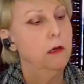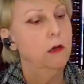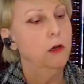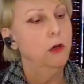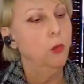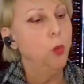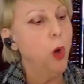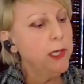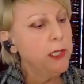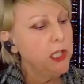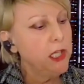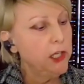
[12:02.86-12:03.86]

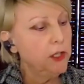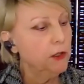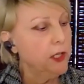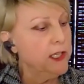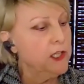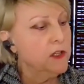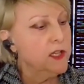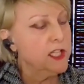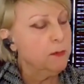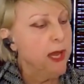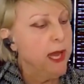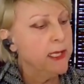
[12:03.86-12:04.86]
1 year into this
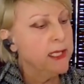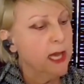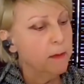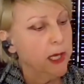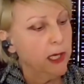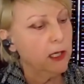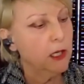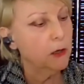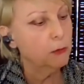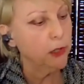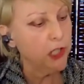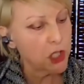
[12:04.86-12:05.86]
pandemic,
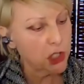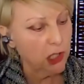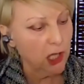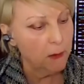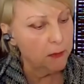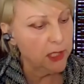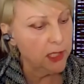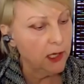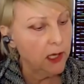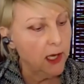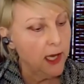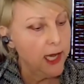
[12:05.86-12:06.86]
British Columbia
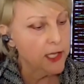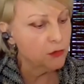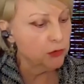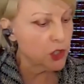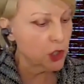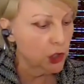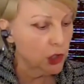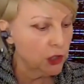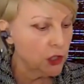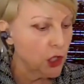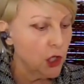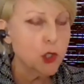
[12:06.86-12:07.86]
has
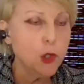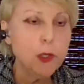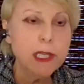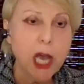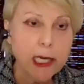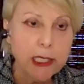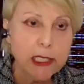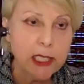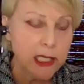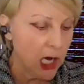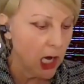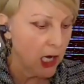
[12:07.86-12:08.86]
returned to
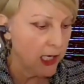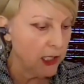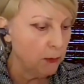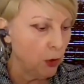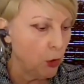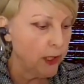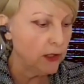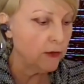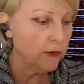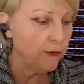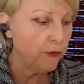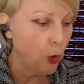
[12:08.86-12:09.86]

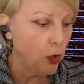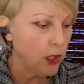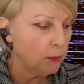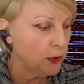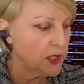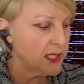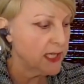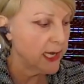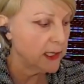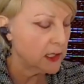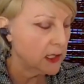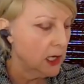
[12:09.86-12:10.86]

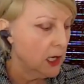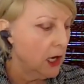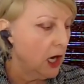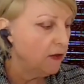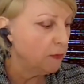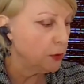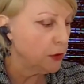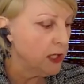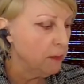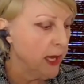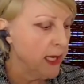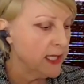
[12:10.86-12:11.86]
99.4% of
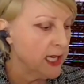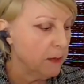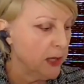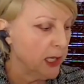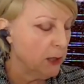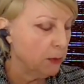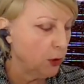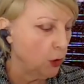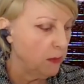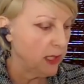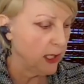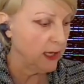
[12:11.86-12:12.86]
pre-pandemic
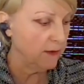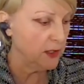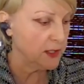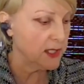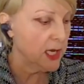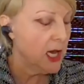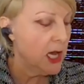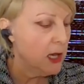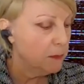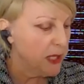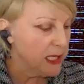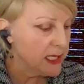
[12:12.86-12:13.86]
employment levels.
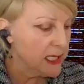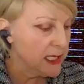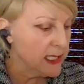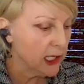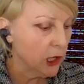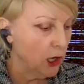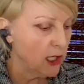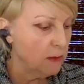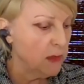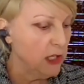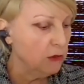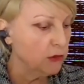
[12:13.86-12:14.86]
BC's
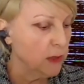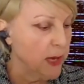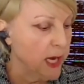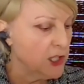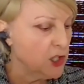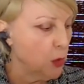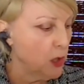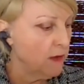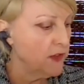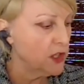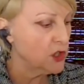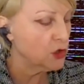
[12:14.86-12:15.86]
economy remains one of
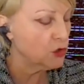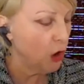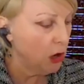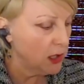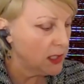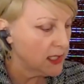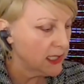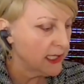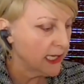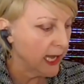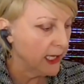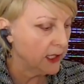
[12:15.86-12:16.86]
the strongest in
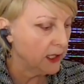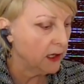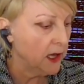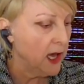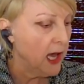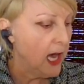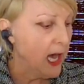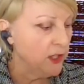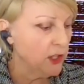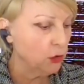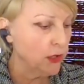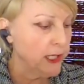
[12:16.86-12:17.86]
Canada, having
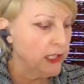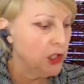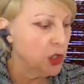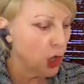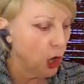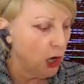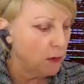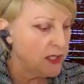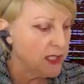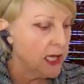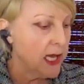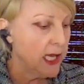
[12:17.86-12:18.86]
created jobs
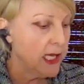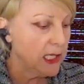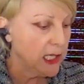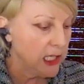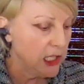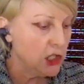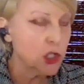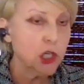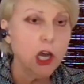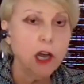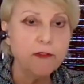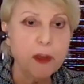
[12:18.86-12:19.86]
in each
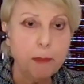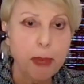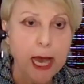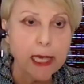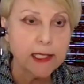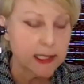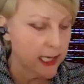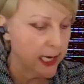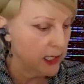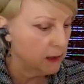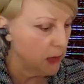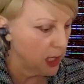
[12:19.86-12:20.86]
of the past
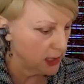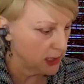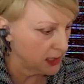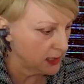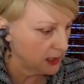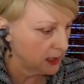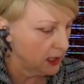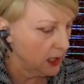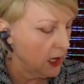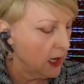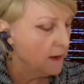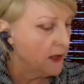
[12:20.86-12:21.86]
10 months.
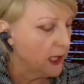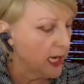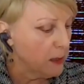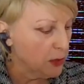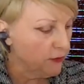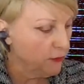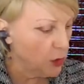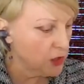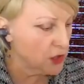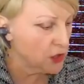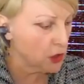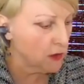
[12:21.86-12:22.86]
The Labour Force
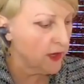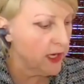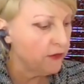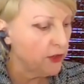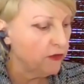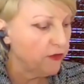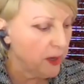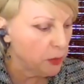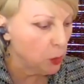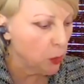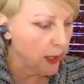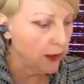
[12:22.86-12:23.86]
Survey for
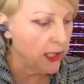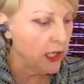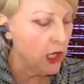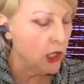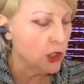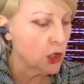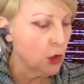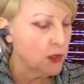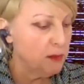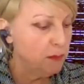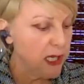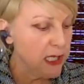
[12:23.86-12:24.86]
February shows
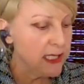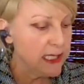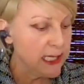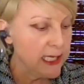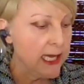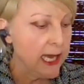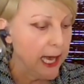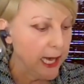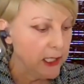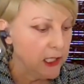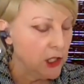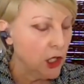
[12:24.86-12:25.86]
BC
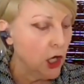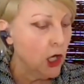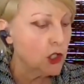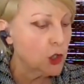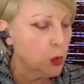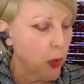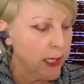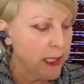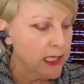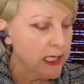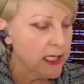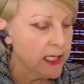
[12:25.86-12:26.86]
added
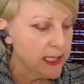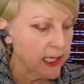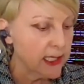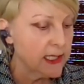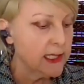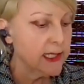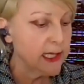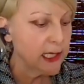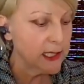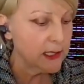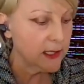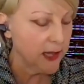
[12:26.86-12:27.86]

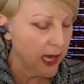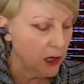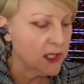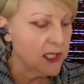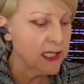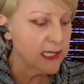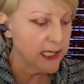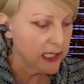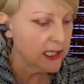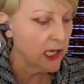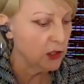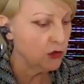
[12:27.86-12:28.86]

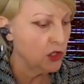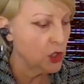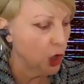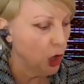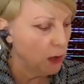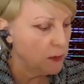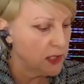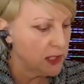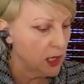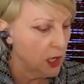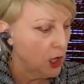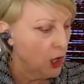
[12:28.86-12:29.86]
26,600 jobs,
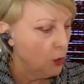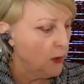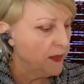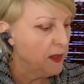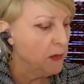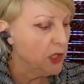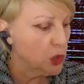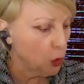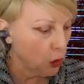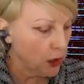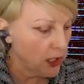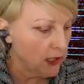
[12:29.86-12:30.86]
with the
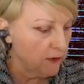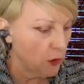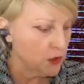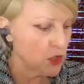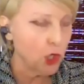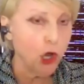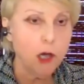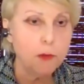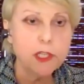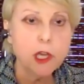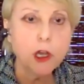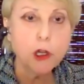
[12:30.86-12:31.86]
majority of those
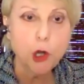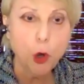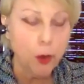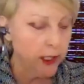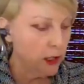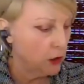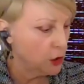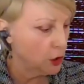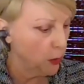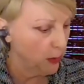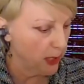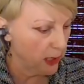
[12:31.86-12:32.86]
jobs going to
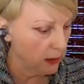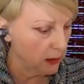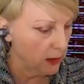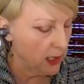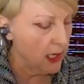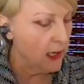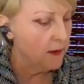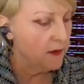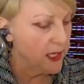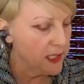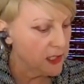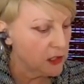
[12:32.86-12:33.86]
women.
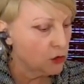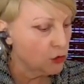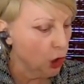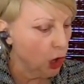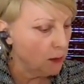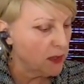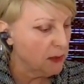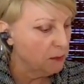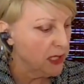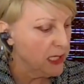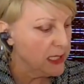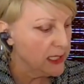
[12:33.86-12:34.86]
This dropped
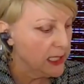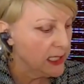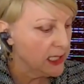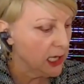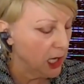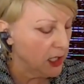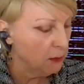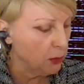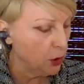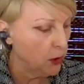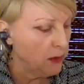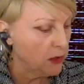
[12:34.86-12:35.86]
BC's
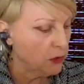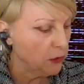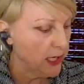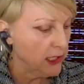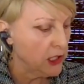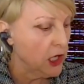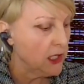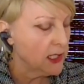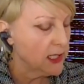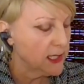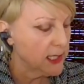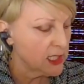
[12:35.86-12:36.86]
unemployment rate to
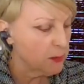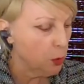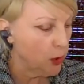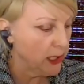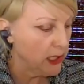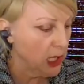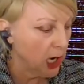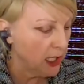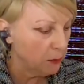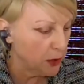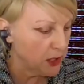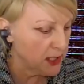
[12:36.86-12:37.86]

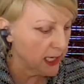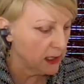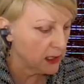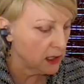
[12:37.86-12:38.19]
6.9%